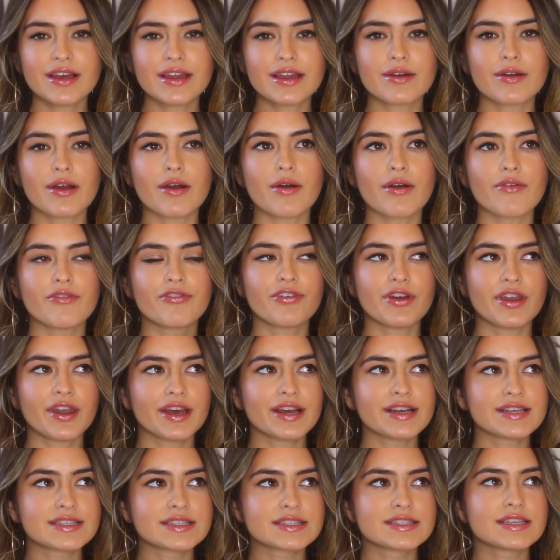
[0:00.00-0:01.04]
like
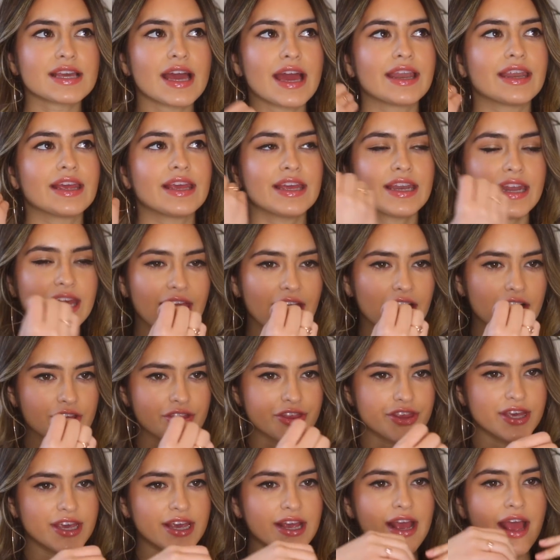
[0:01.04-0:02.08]
fitness and eating
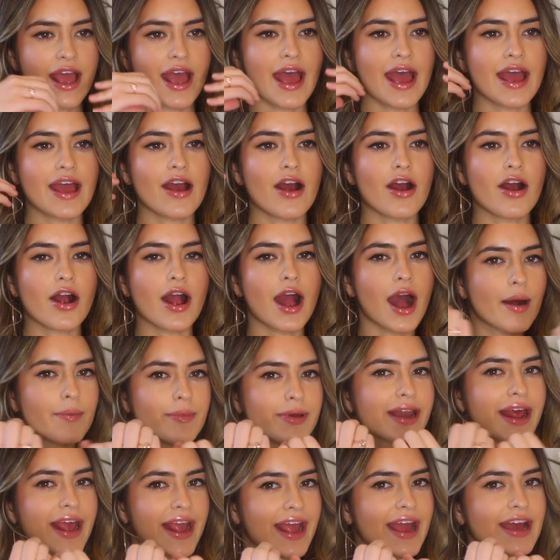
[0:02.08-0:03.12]
healthy
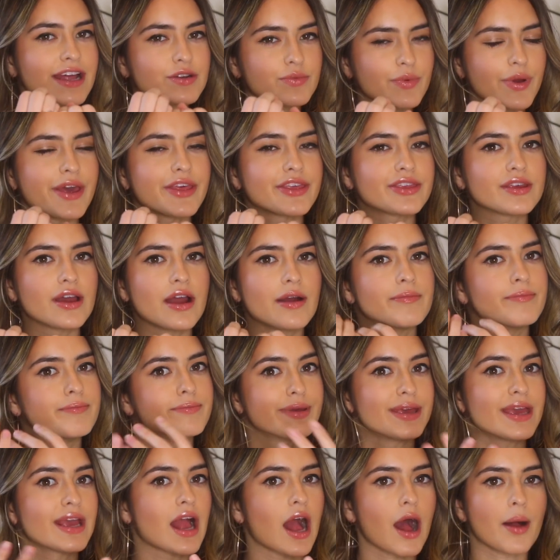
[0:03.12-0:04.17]
come in hand with
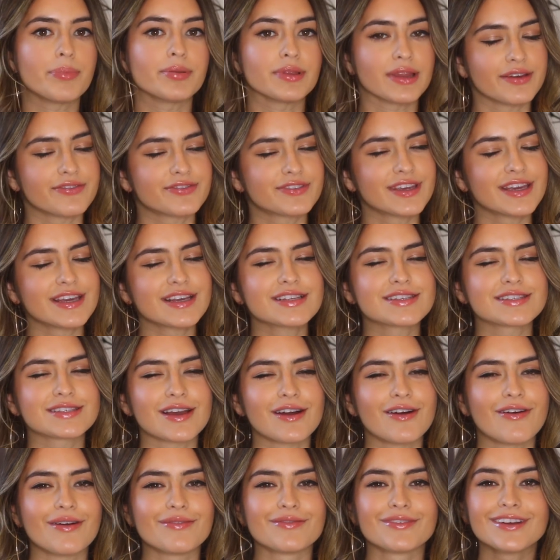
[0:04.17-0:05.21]
being uplifting
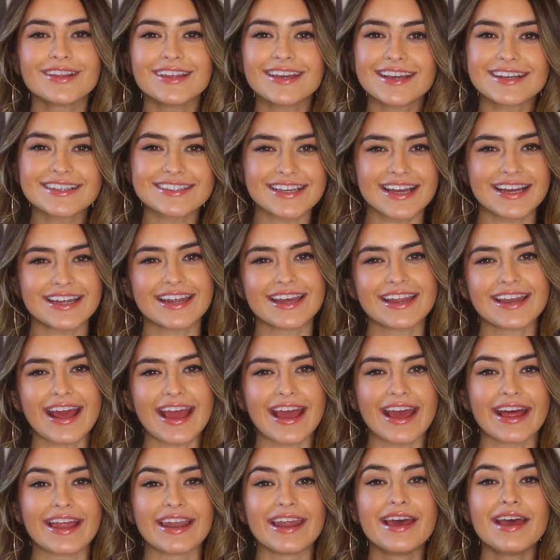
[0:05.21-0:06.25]
so I'm really excited
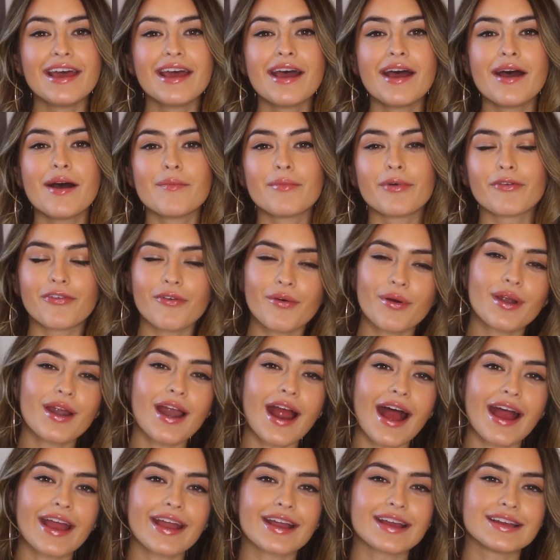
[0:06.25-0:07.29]
and before
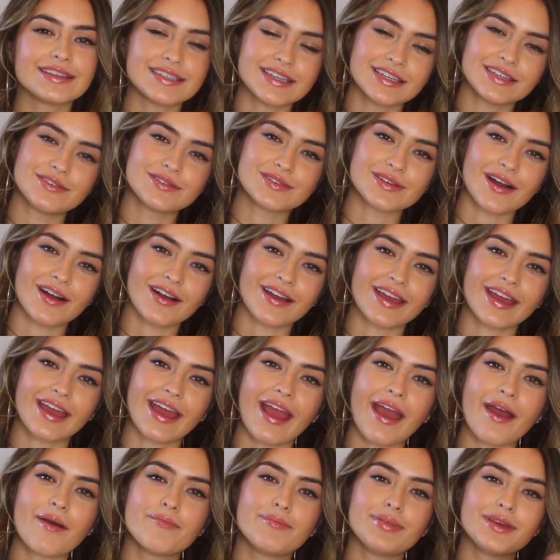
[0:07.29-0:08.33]
I continue
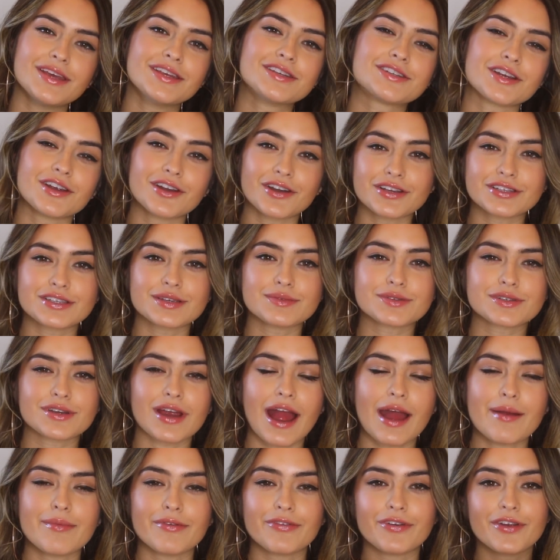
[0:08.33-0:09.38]
talking be sure to
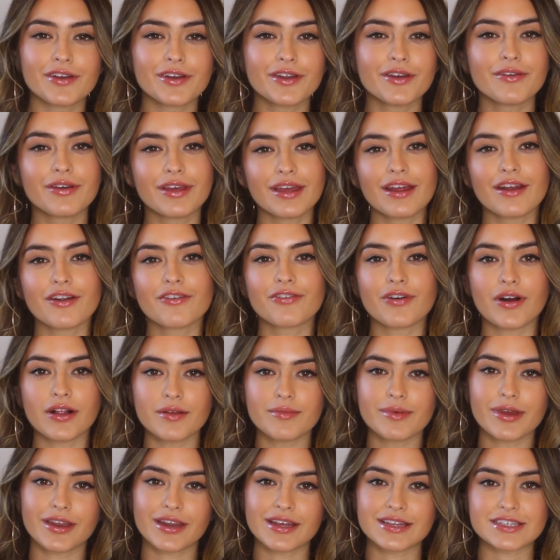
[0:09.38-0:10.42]
subscribe if you're new here
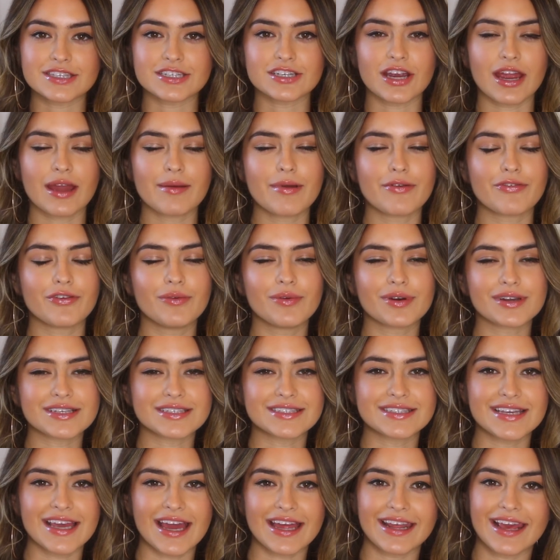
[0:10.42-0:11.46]
follow me on Instagram if you want to
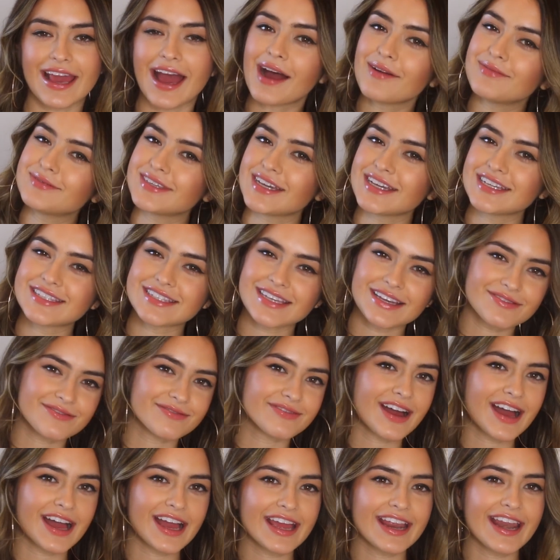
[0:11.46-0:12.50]
see any updates of
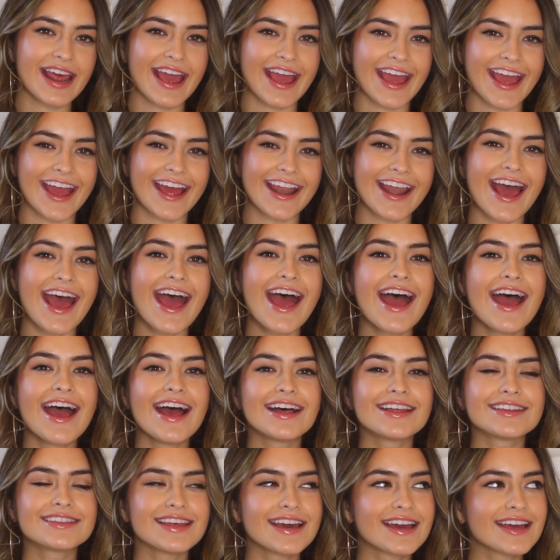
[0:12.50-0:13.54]
mine and
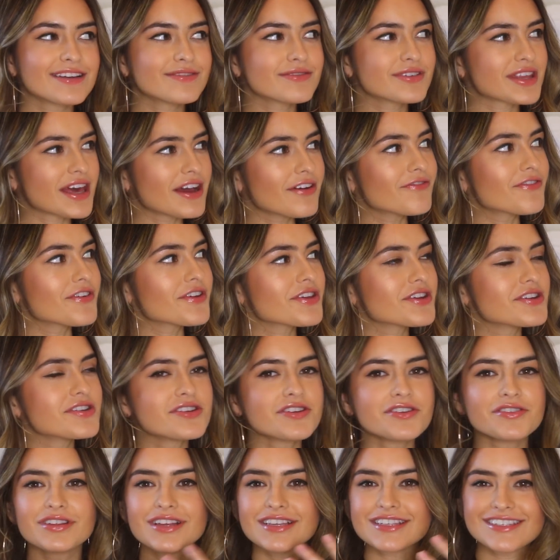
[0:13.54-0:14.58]
then without further
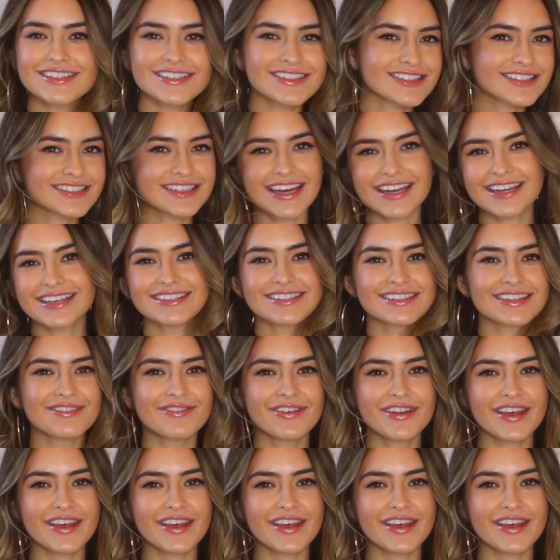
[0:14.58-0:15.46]
ado let's just get into the